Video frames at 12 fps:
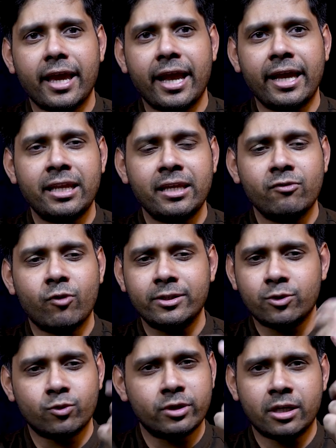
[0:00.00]
any
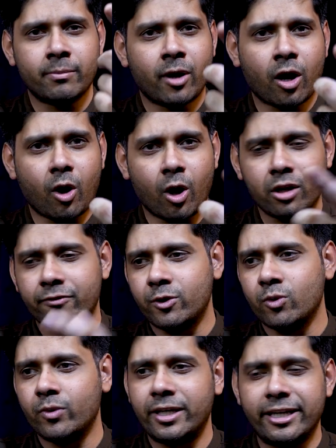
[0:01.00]
one student among all of
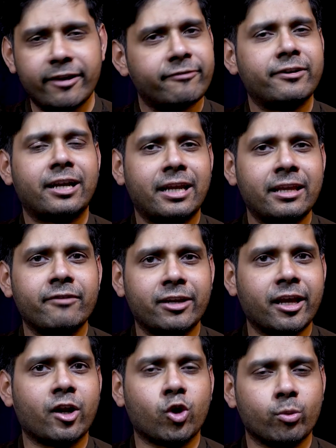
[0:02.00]
you will definitely
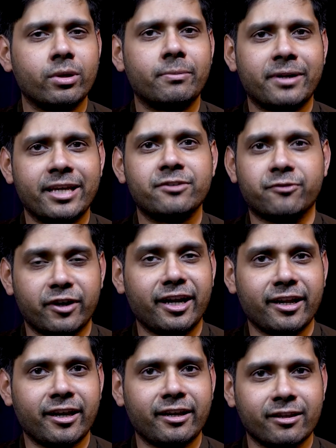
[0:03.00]
win a Nobel Prize for
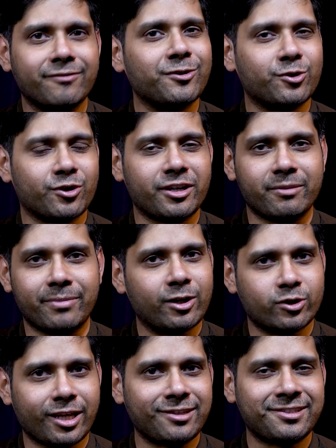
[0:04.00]
India in the future in
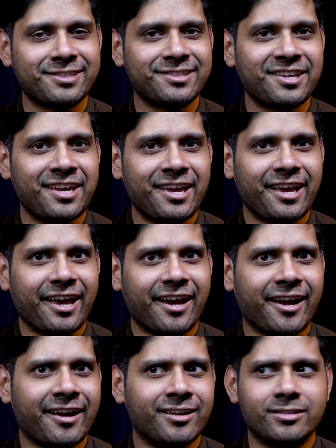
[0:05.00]
biosciences.
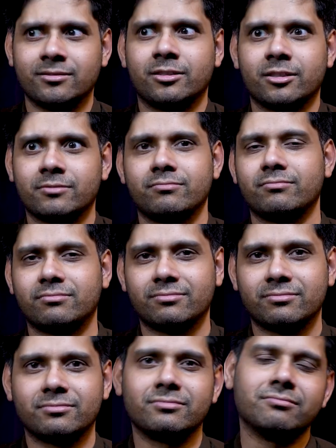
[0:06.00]
And
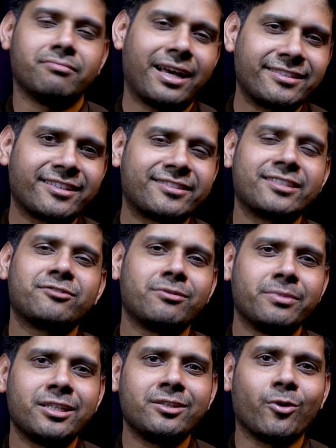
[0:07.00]
my success
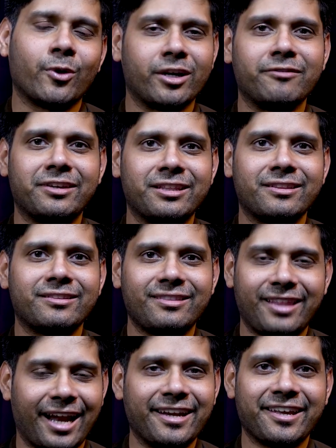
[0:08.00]
will be only when
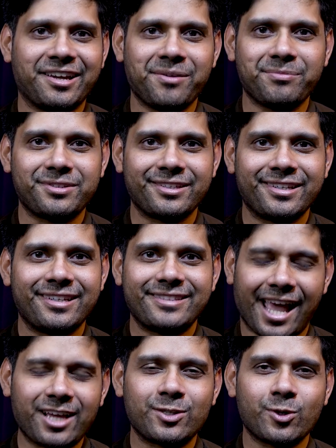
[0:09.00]
that day comes.
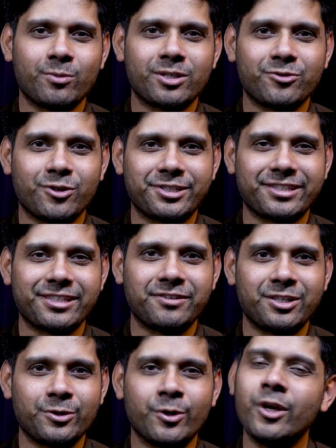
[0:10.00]
Thank you so much for watching this
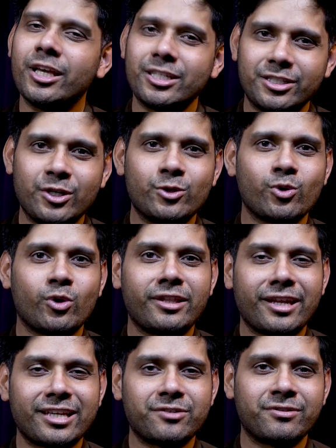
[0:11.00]
video. See you soon in
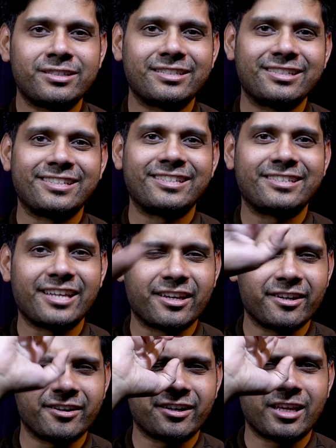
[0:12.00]
the next one. Till then, take
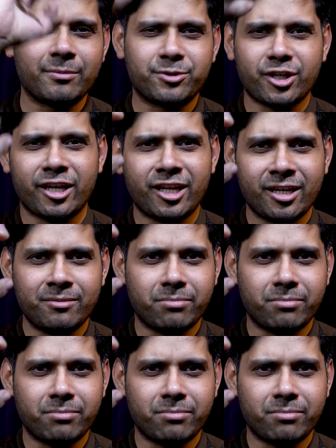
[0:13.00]
care. Keep shining.